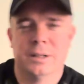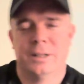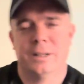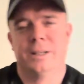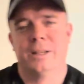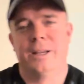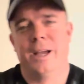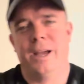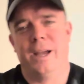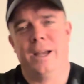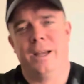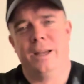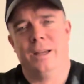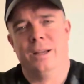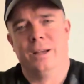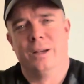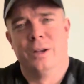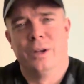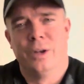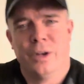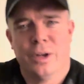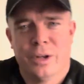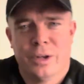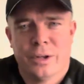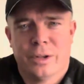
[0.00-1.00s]
Hey,
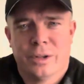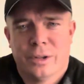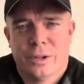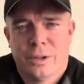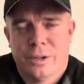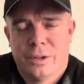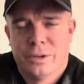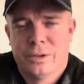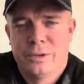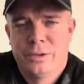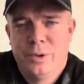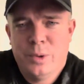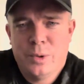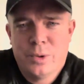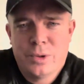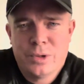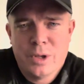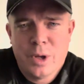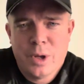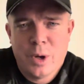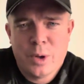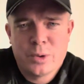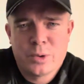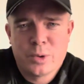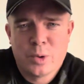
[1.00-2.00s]
two
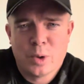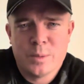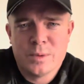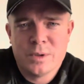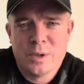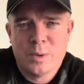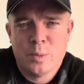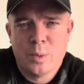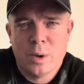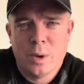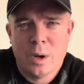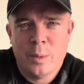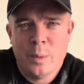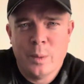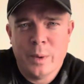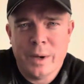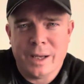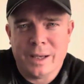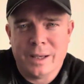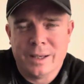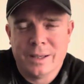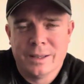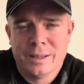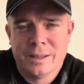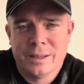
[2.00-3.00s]
snowstorms in 1
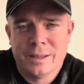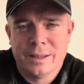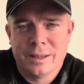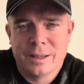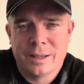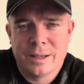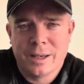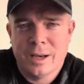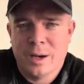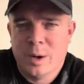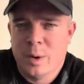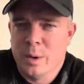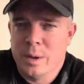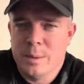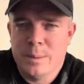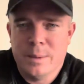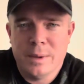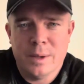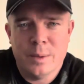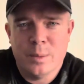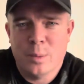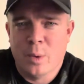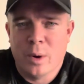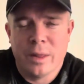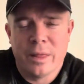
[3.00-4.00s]
week can only
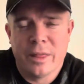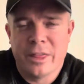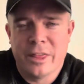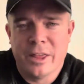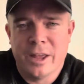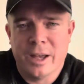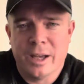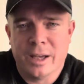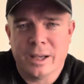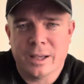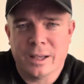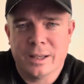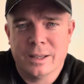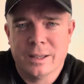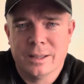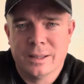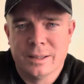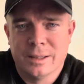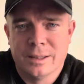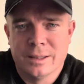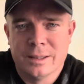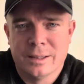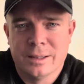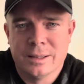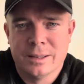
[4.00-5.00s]
mean one thing.
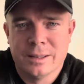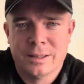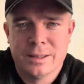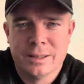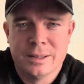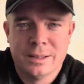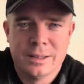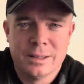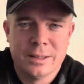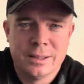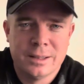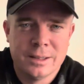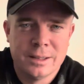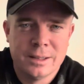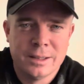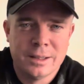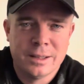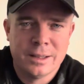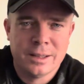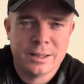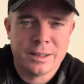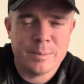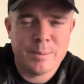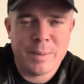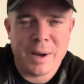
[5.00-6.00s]

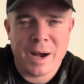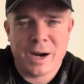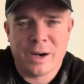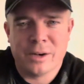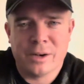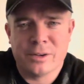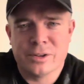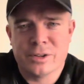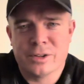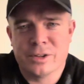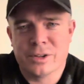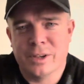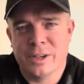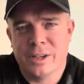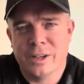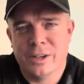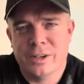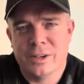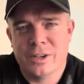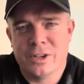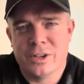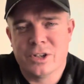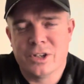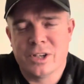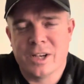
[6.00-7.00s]
The barrister is going to get
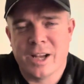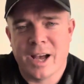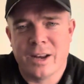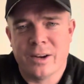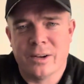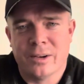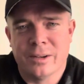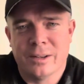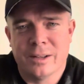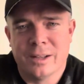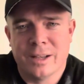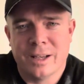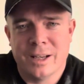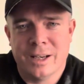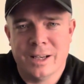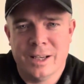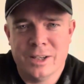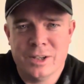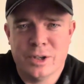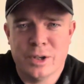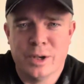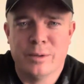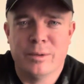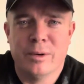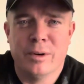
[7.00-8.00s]
on his channel and he's
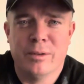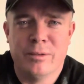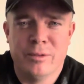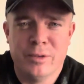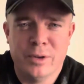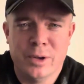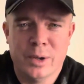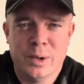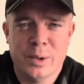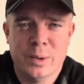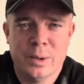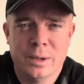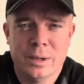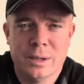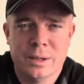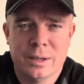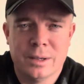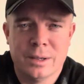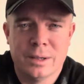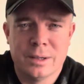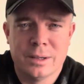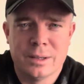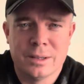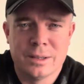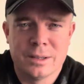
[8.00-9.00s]
going to review
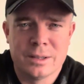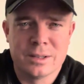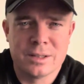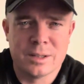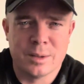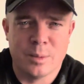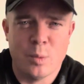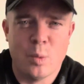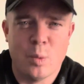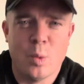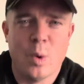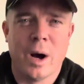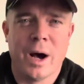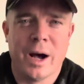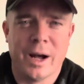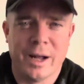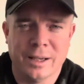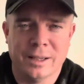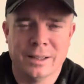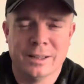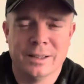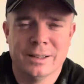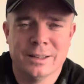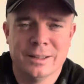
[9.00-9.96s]
some wine.